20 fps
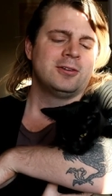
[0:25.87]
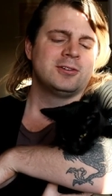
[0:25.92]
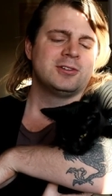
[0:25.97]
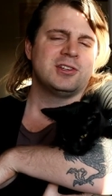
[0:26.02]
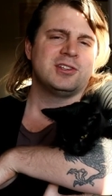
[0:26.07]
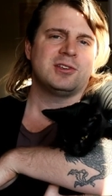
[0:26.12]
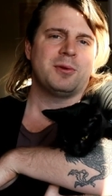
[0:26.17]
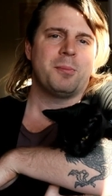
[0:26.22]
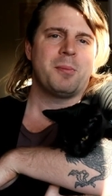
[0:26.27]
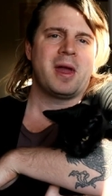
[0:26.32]

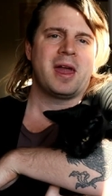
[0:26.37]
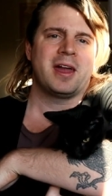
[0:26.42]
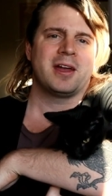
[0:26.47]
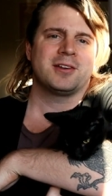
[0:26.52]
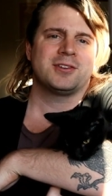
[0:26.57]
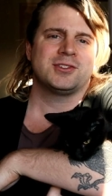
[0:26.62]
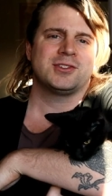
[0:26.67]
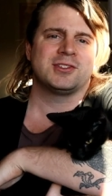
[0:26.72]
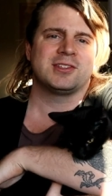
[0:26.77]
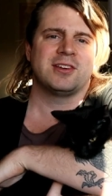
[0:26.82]
She's a
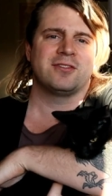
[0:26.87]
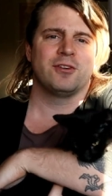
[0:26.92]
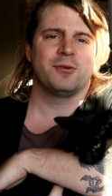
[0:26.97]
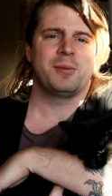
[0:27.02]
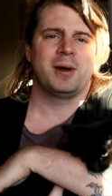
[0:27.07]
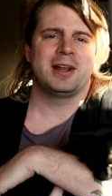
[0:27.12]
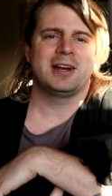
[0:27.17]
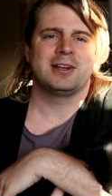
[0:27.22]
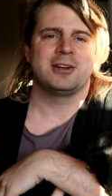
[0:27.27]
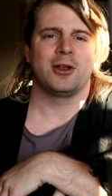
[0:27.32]
Manx, as
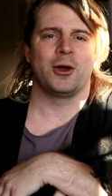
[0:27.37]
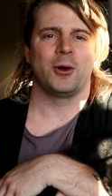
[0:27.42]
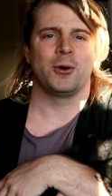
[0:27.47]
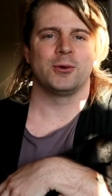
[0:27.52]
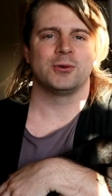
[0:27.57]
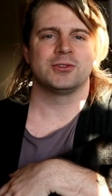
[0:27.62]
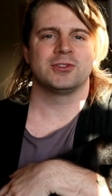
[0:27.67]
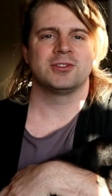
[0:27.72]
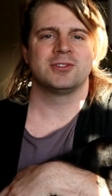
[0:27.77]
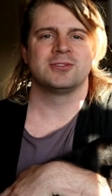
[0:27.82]
everybody
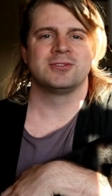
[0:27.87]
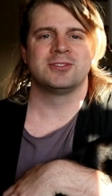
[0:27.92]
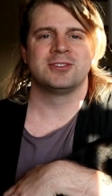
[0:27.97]
knows.